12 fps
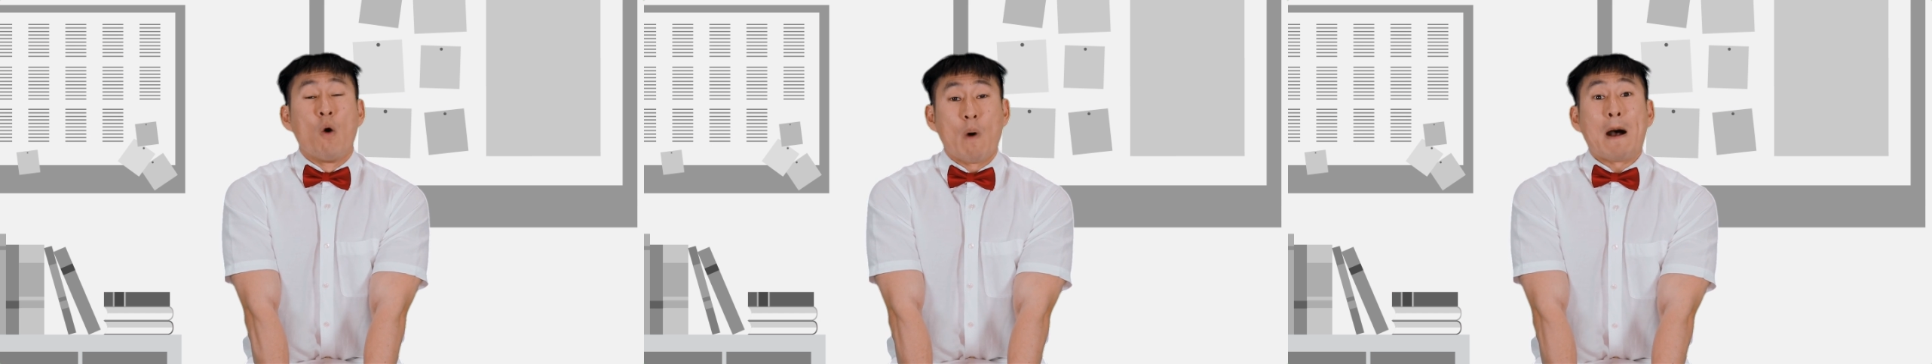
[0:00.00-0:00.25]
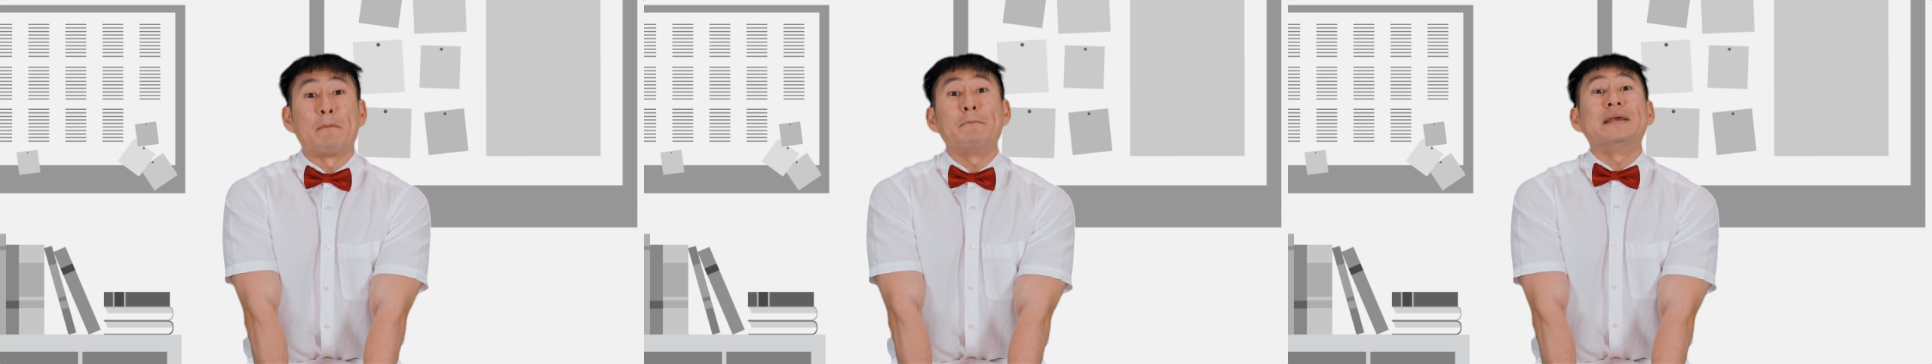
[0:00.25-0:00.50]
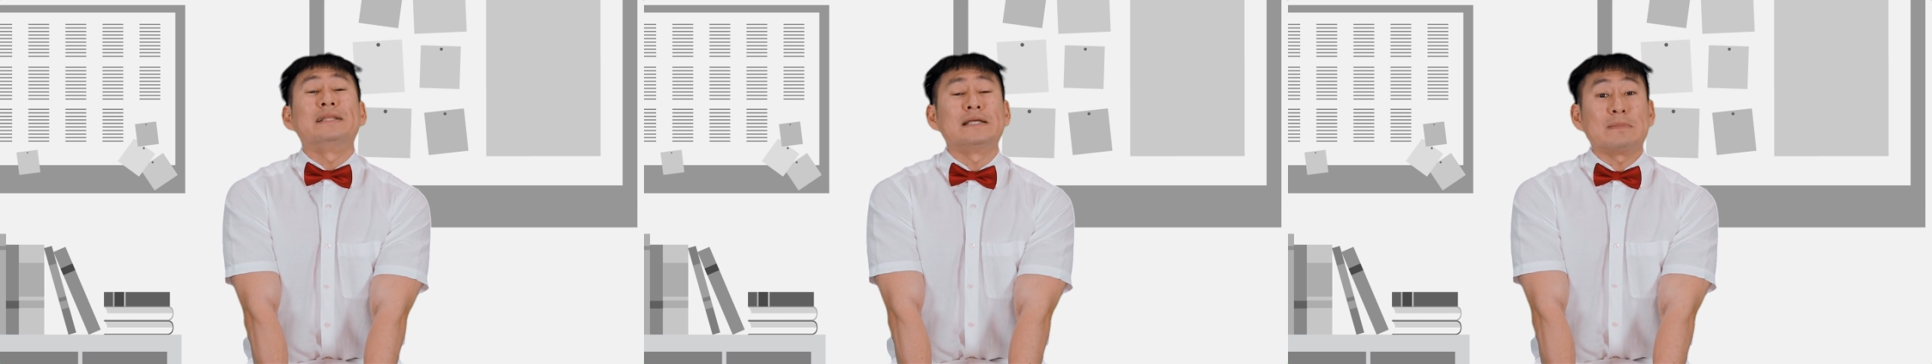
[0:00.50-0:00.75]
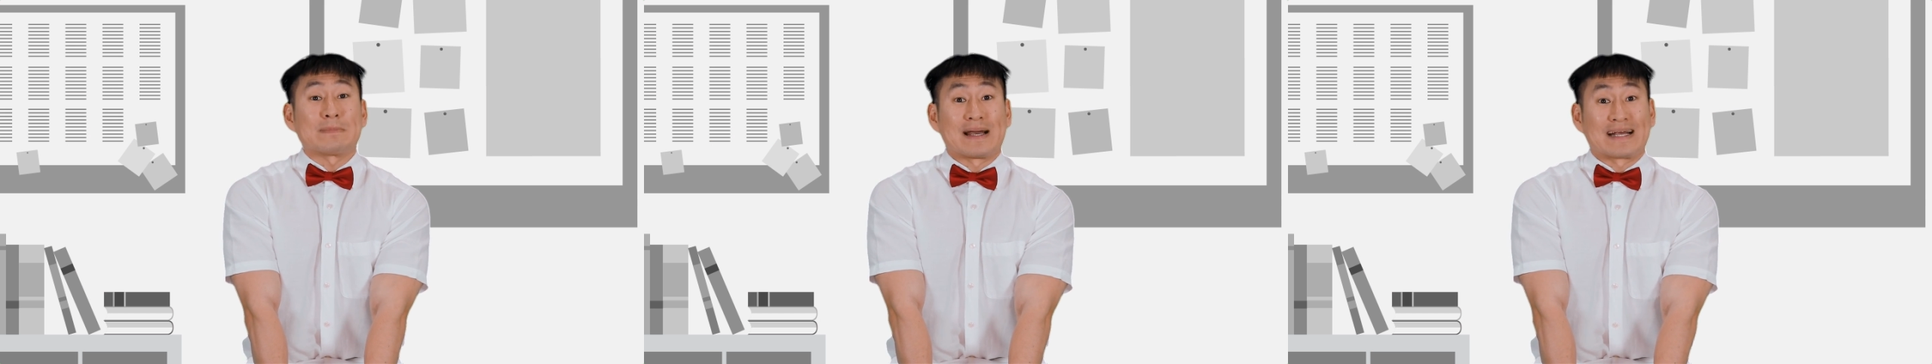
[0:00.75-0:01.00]
while
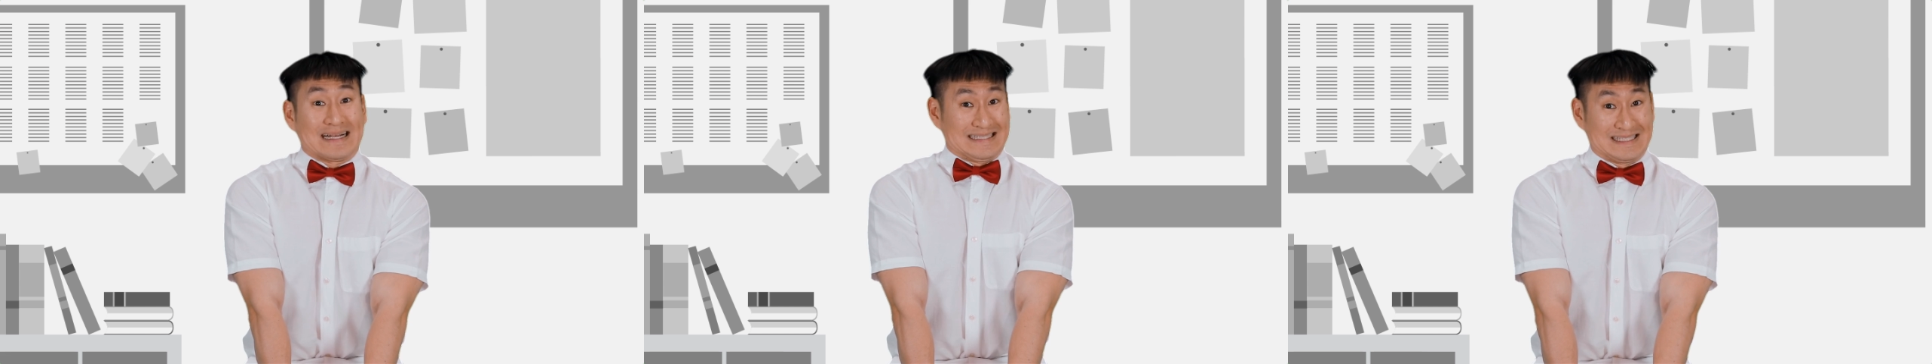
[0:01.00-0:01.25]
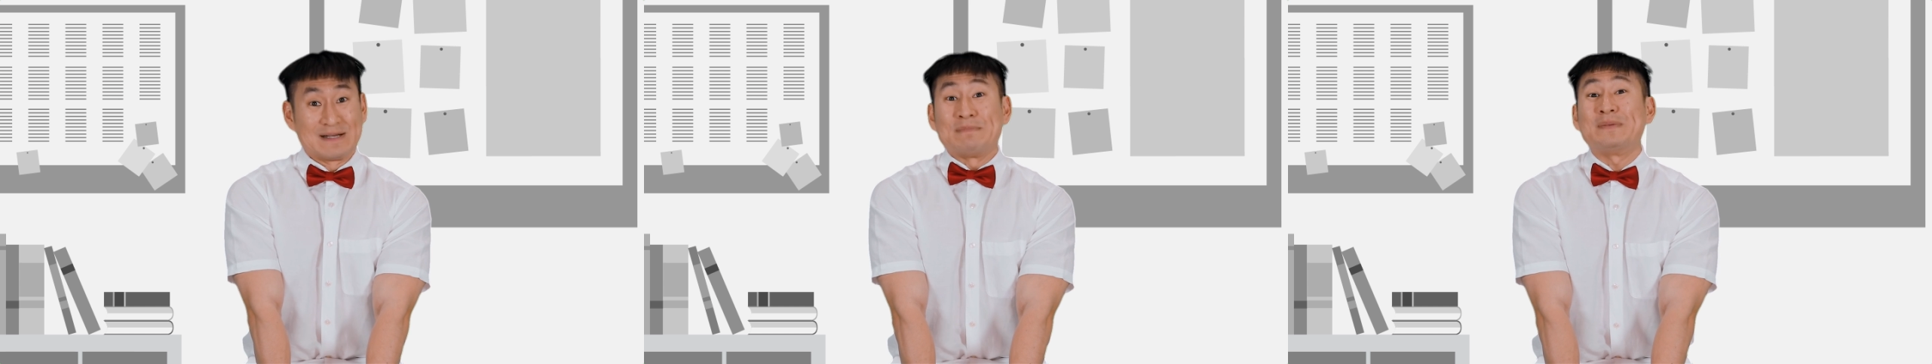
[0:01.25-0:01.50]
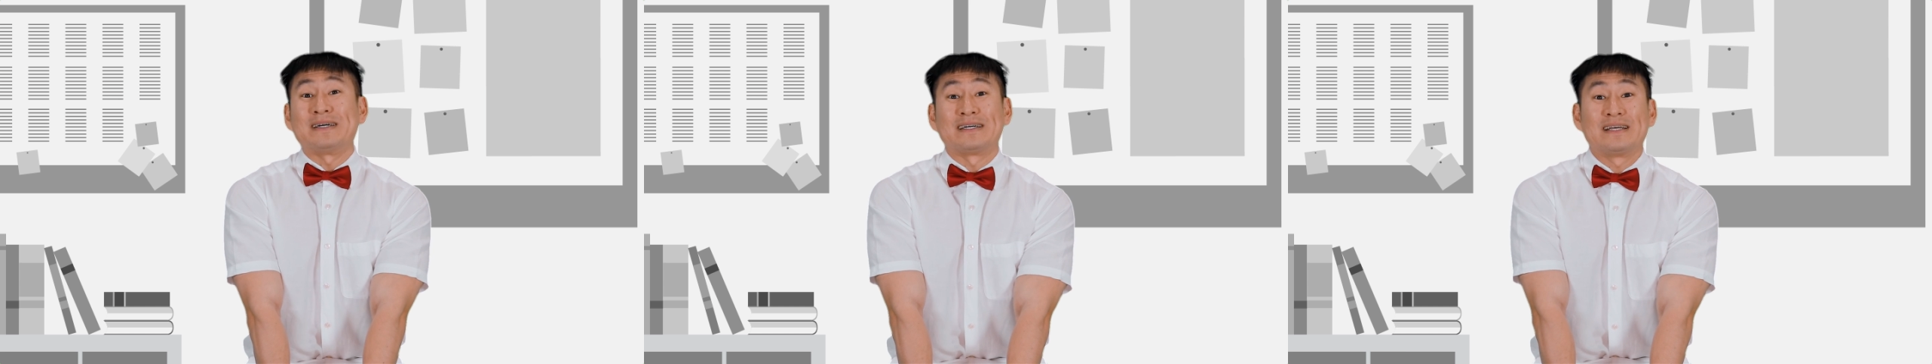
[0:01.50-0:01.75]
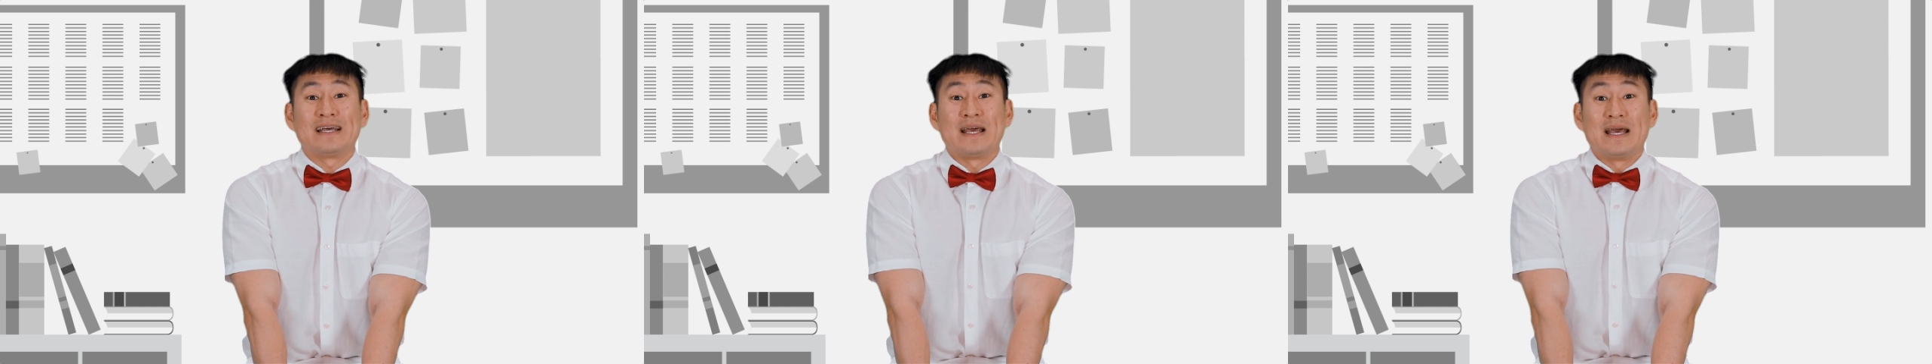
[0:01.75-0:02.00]
meeting my customer?